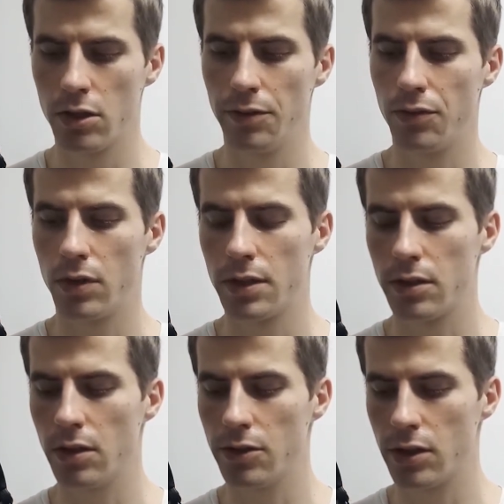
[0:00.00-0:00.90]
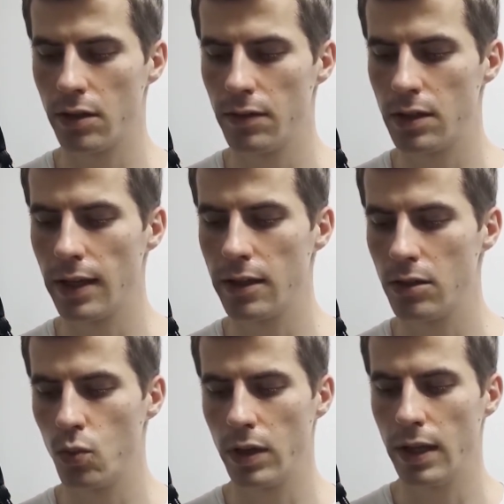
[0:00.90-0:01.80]
Usually for serological
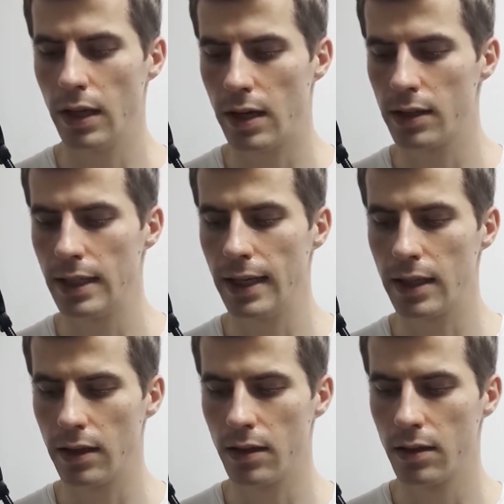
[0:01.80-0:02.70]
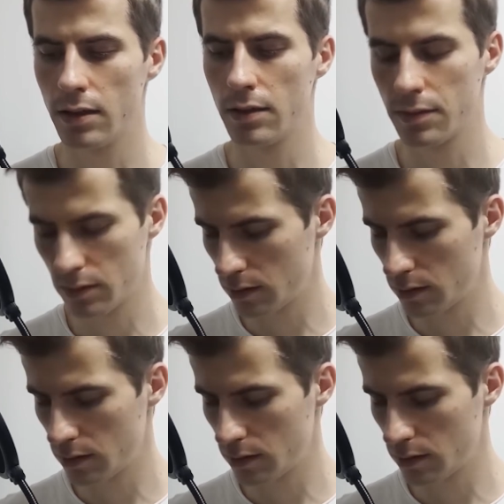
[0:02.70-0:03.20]
investigation we are taking